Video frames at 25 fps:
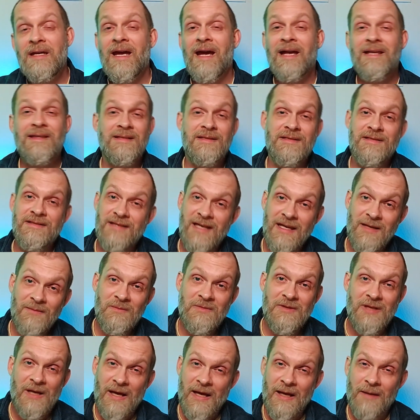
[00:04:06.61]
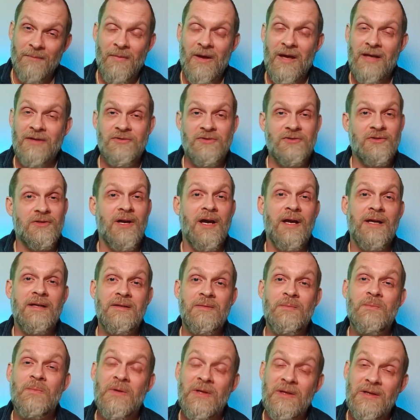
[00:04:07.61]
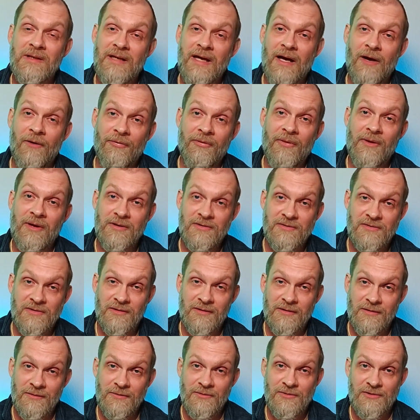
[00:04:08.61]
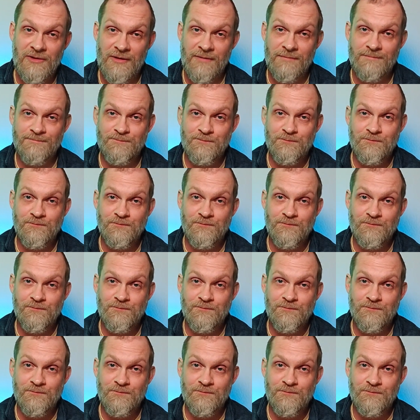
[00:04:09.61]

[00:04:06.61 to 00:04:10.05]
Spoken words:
at the same time as trying to build out their solution.